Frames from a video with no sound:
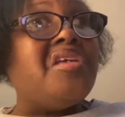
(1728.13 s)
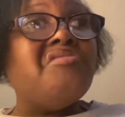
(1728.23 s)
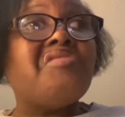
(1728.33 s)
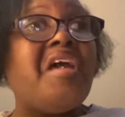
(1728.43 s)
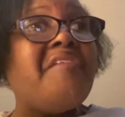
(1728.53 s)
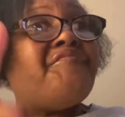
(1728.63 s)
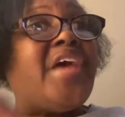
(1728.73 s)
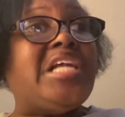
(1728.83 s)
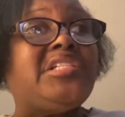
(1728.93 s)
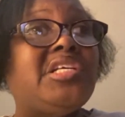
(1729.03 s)
You can't
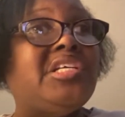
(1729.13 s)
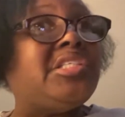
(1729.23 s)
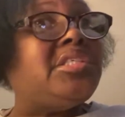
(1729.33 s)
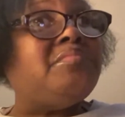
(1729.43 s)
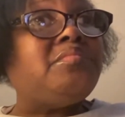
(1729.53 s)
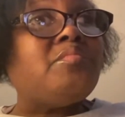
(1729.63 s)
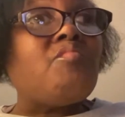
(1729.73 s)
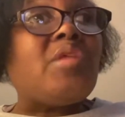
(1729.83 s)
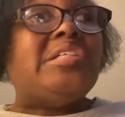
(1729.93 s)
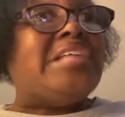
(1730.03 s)
fake this.
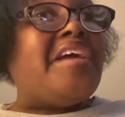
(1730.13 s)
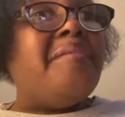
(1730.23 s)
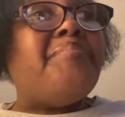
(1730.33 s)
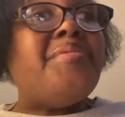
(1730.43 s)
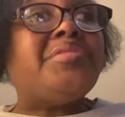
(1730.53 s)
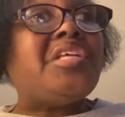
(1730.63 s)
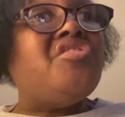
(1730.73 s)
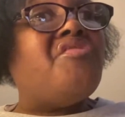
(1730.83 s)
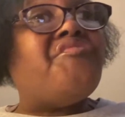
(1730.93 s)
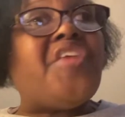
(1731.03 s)
Cause I hear people say you
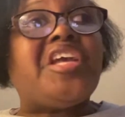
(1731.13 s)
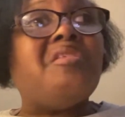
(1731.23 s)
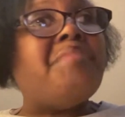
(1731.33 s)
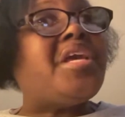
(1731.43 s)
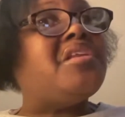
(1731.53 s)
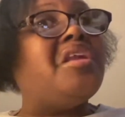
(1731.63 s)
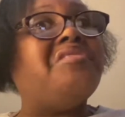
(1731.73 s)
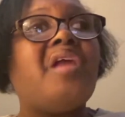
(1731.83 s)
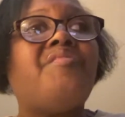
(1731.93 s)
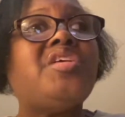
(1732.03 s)
can fake it to make it. The
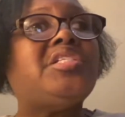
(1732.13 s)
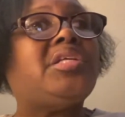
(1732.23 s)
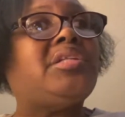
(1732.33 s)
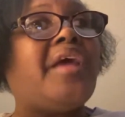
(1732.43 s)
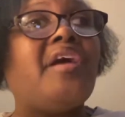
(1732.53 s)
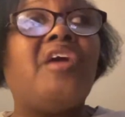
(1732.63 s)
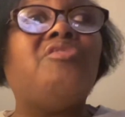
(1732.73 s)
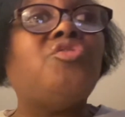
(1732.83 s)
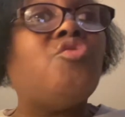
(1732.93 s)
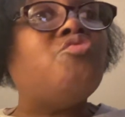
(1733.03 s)
devil is a liar. I don't
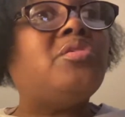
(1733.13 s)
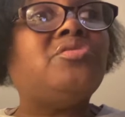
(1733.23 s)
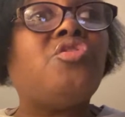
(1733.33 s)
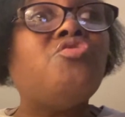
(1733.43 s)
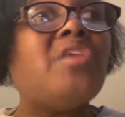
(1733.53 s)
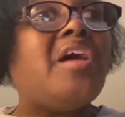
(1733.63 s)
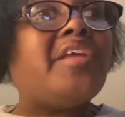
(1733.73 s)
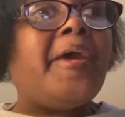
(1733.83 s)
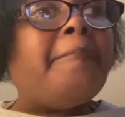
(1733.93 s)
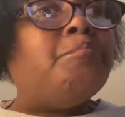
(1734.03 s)
know who done told y'all
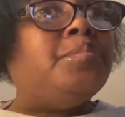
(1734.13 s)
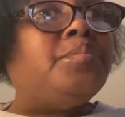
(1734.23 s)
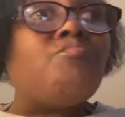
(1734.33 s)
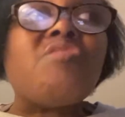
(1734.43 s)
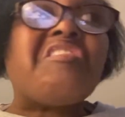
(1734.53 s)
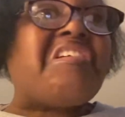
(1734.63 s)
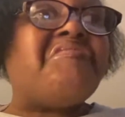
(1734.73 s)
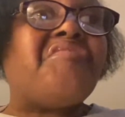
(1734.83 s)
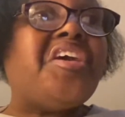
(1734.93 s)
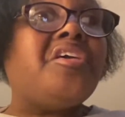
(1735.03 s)
that. Can't
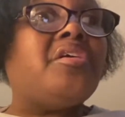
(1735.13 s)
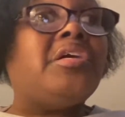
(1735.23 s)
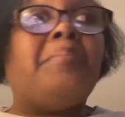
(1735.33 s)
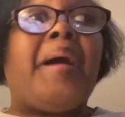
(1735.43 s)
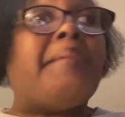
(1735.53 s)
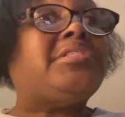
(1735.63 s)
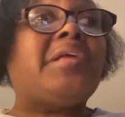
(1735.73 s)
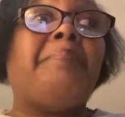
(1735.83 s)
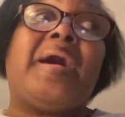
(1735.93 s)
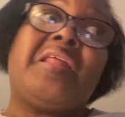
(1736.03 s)
fake it. Cause the Bible
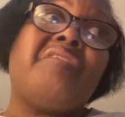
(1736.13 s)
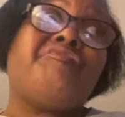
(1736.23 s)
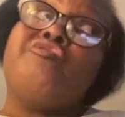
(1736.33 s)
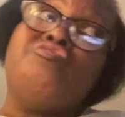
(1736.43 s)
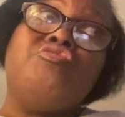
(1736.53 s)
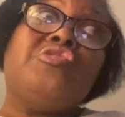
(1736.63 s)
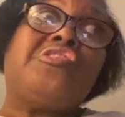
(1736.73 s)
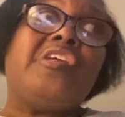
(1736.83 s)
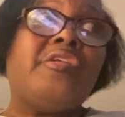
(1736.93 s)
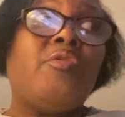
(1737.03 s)
said by their fruit you
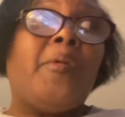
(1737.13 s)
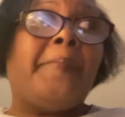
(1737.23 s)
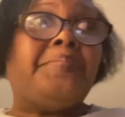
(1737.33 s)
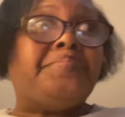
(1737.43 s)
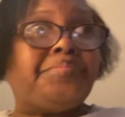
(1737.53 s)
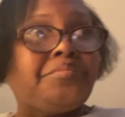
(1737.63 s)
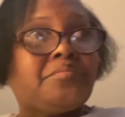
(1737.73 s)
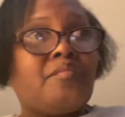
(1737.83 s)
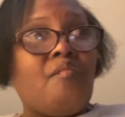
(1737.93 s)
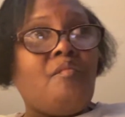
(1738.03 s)
shall know them.
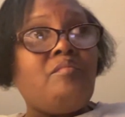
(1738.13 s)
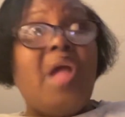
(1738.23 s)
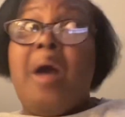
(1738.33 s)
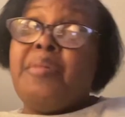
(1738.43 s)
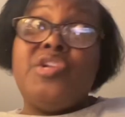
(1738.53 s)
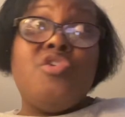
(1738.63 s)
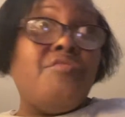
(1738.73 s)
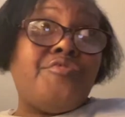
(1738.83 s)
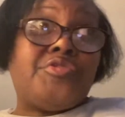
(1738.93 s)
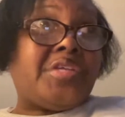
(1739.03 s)
I'ma know if
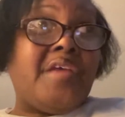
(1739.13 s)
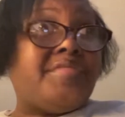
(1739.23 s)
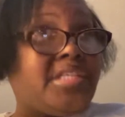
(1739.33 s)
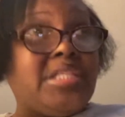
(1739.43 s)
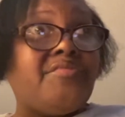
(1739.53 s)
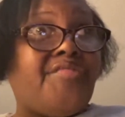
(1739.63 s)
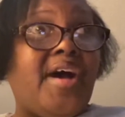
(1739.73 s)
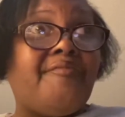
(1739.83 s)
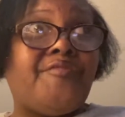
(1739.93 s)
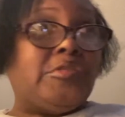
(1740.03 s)
you saved,
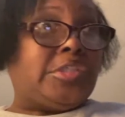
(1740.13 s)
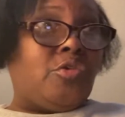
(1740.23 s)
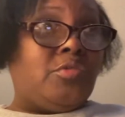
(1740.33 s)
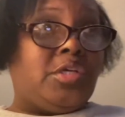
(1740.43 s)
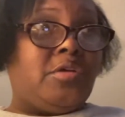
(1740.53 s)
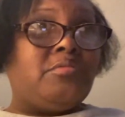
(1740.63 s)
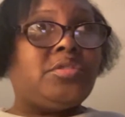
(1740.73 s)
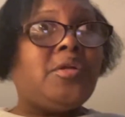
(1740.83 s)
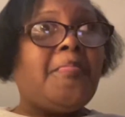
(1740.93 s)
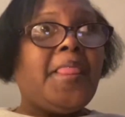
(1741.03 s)
sanctified, filled with the Holy Ghost.
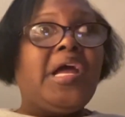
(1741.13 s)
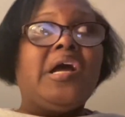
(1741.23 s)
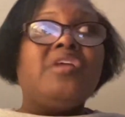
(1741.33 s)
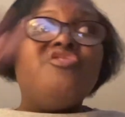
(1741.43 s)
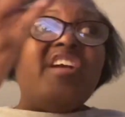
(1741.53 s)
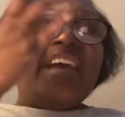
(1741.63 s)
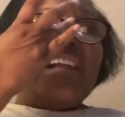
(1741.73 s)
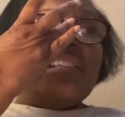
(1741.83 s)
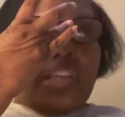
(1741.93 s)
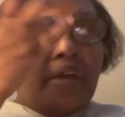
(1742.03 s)
You ain't
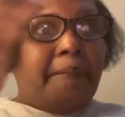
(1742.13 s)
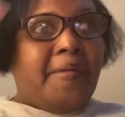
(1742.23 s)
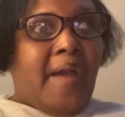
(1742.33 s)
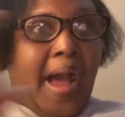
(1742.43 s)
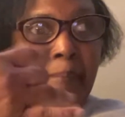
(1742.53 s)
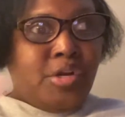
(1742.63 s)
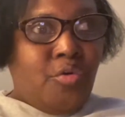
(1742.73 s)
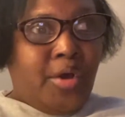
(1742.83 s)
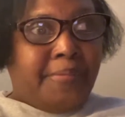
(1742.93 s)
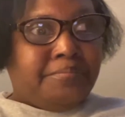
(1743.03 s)
gotta tell me. I'ma know
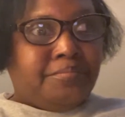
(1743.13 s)
it.